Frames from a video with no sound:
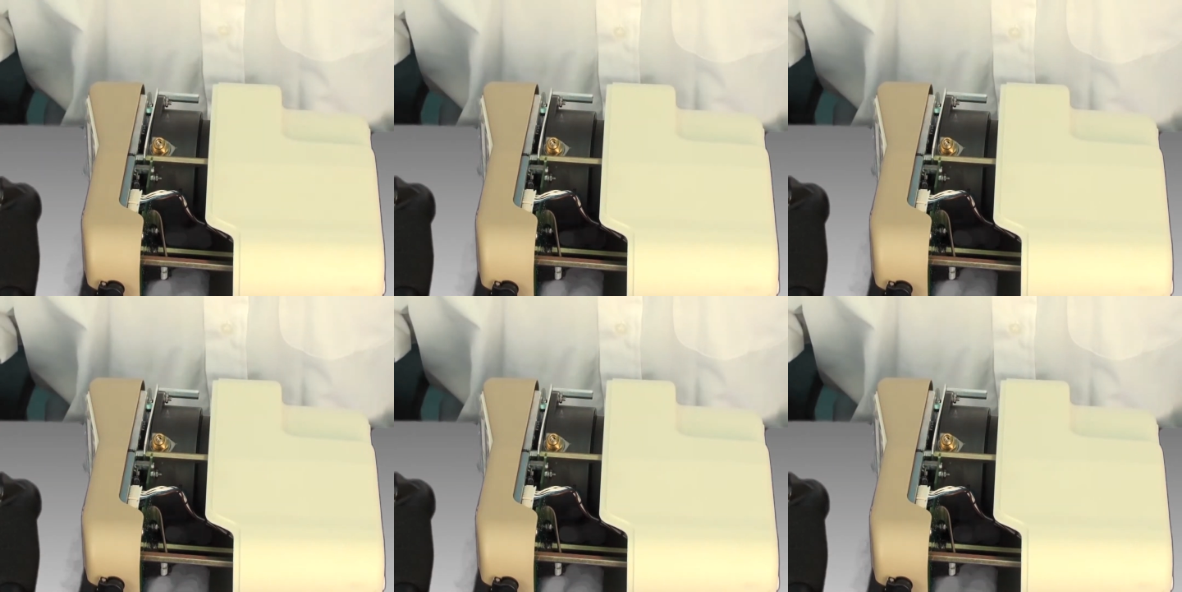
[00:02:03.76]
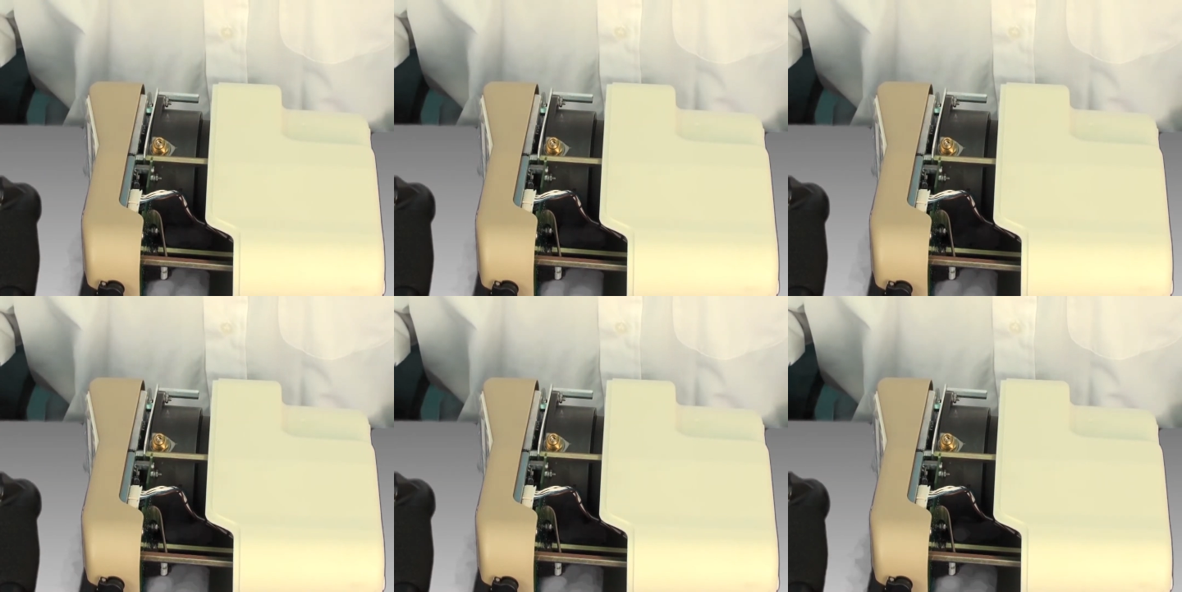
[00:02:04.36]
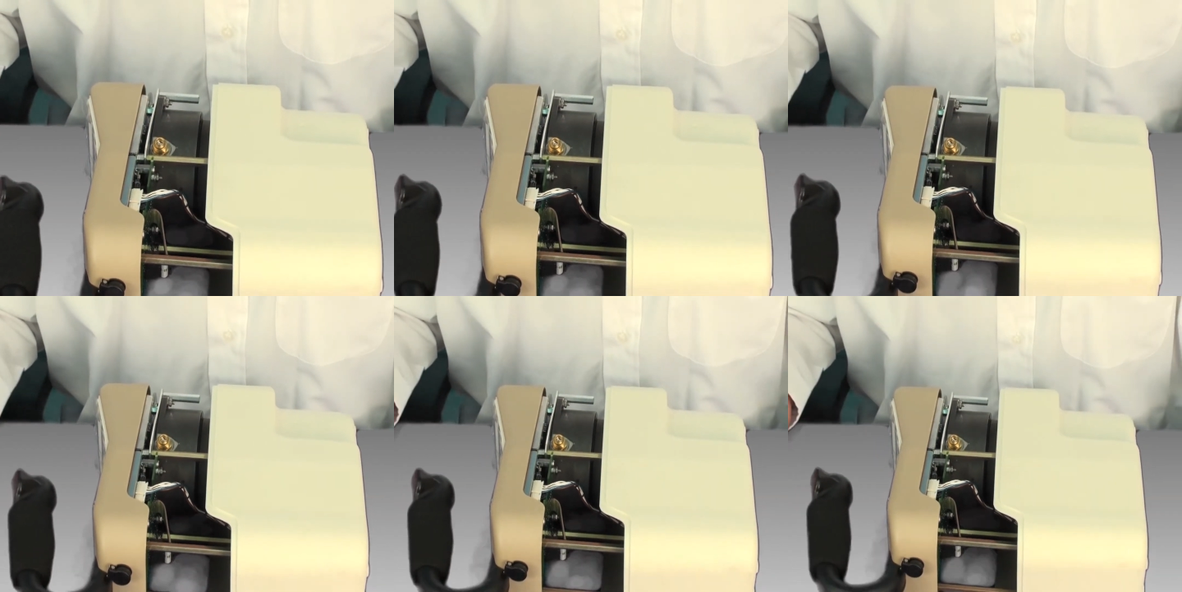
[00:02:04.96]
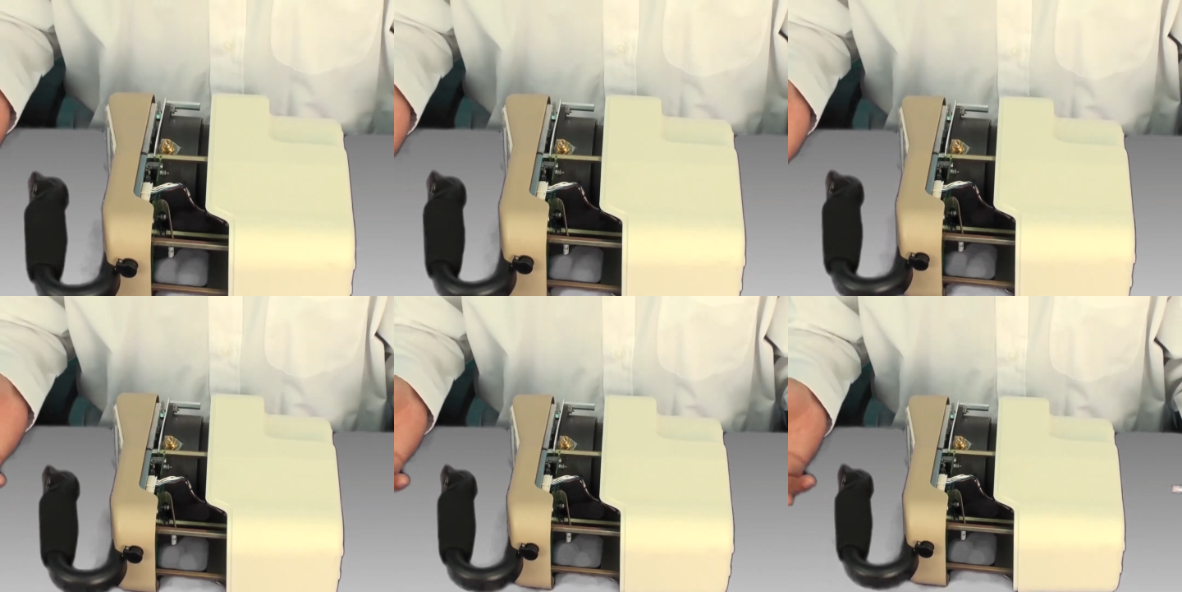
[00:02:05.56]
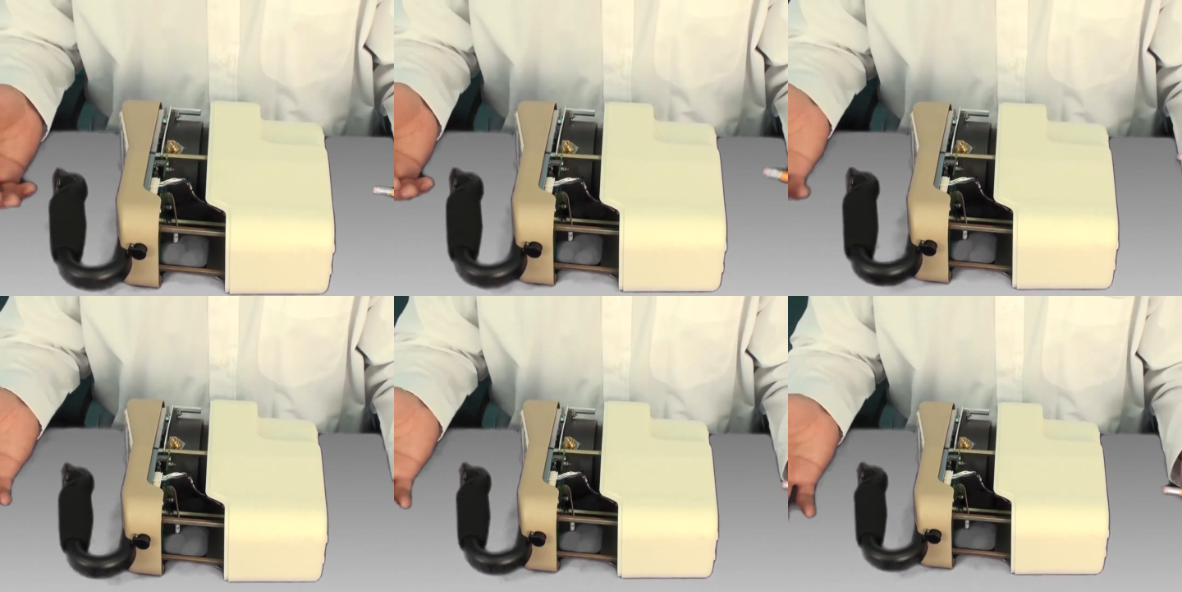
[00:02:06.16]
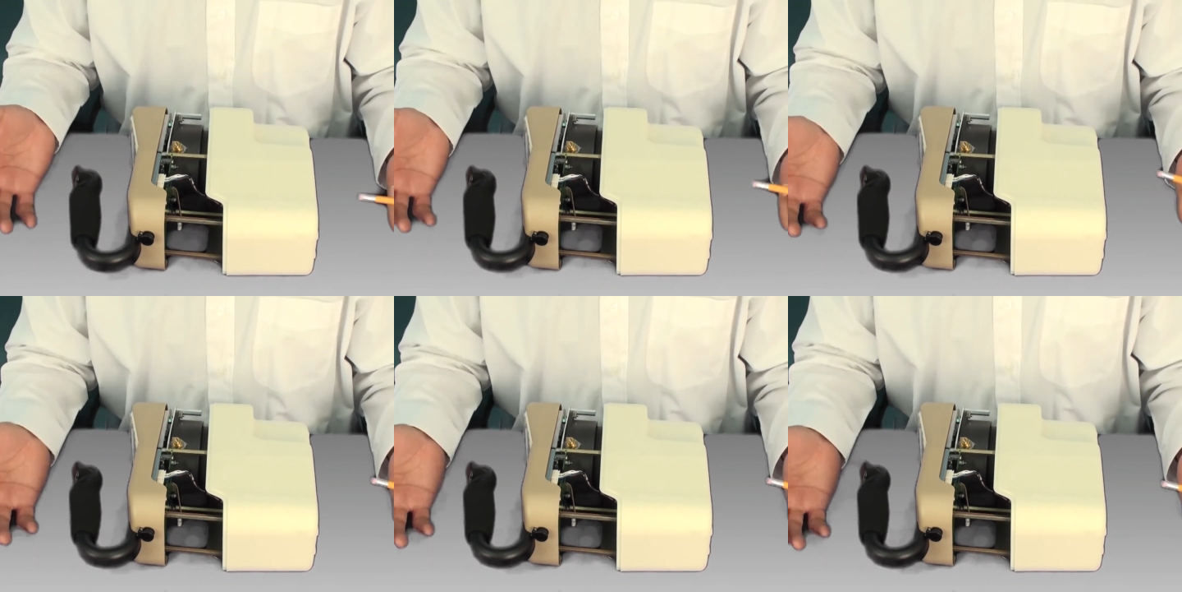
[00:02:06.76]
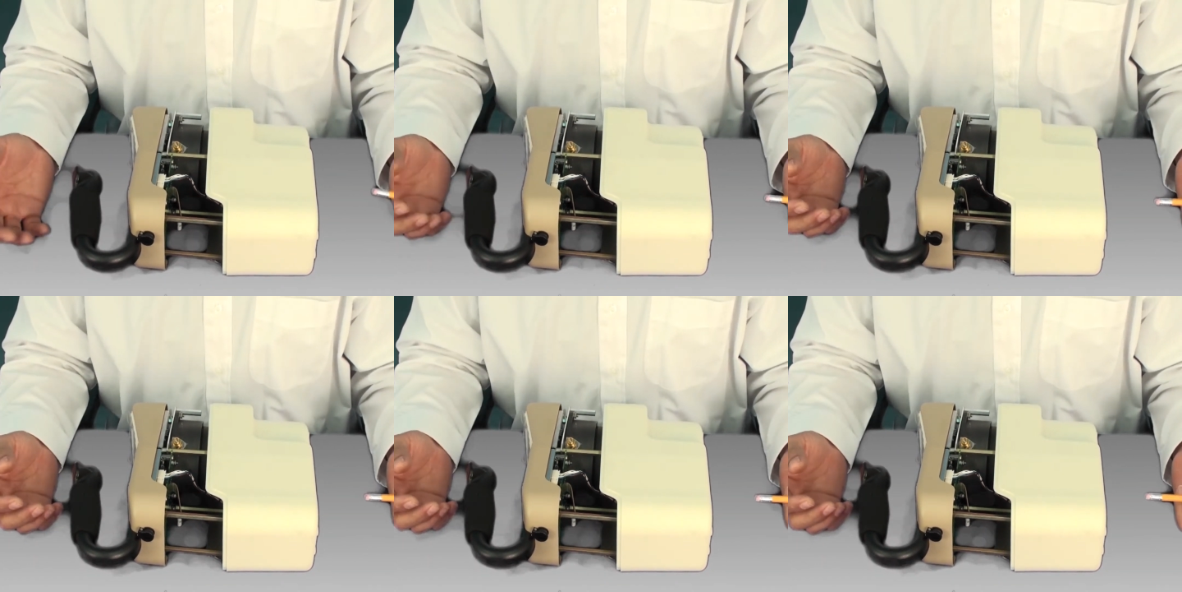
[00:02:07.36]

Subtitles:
[unreadable: no face in view]